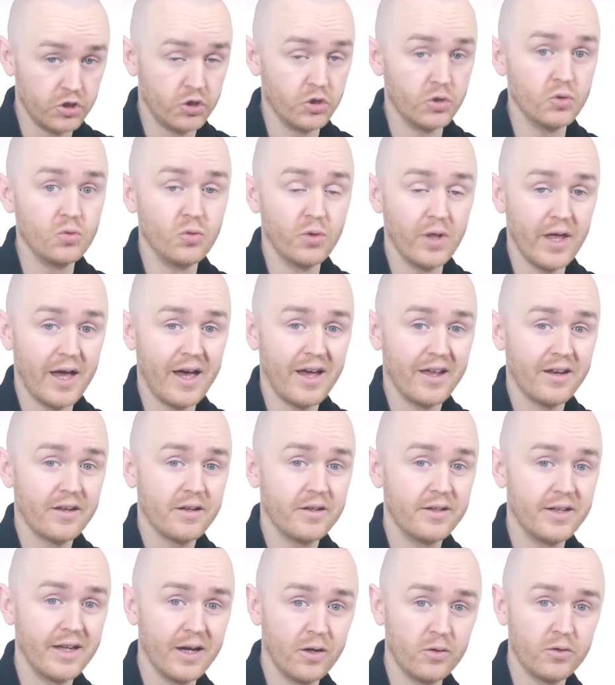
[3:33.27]
do that
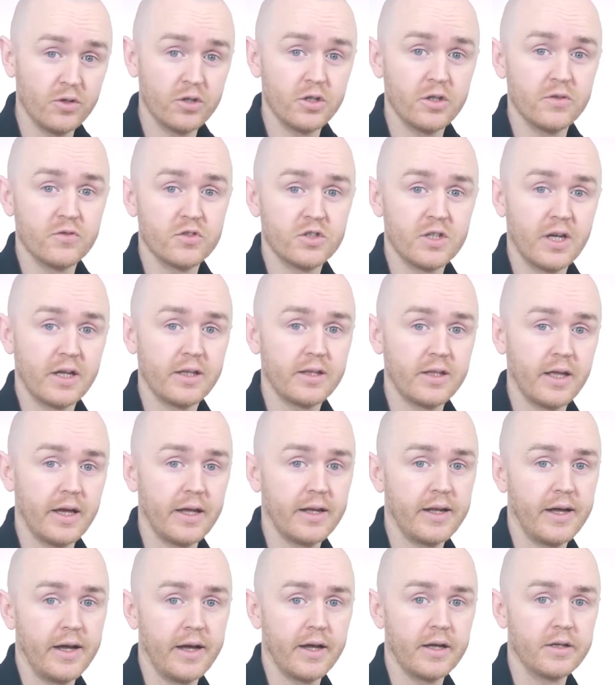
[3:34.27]
now that you've set
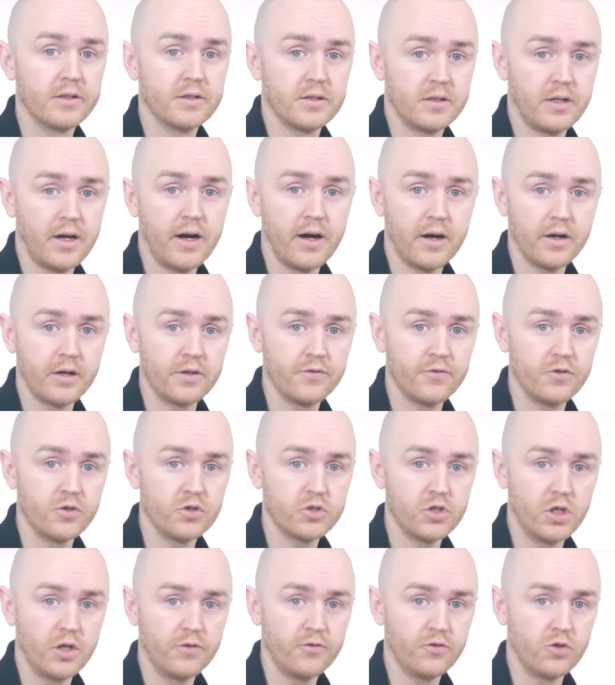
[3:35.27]
that as a target for
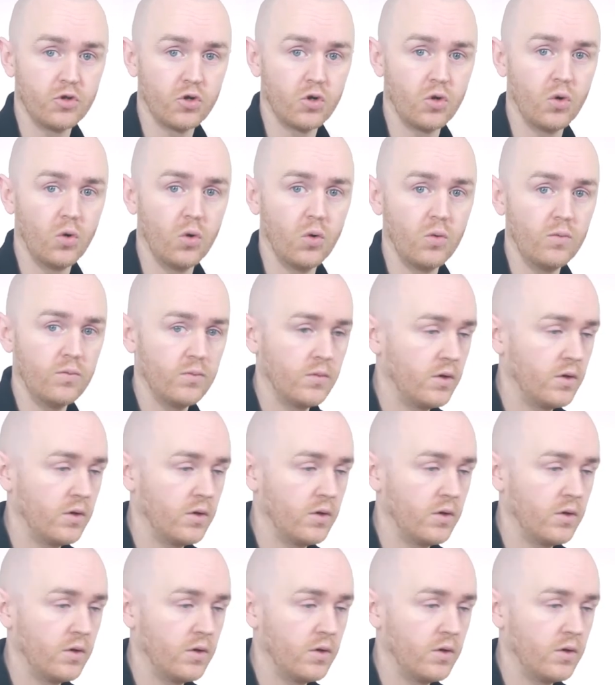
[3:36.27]
yourself or a goal?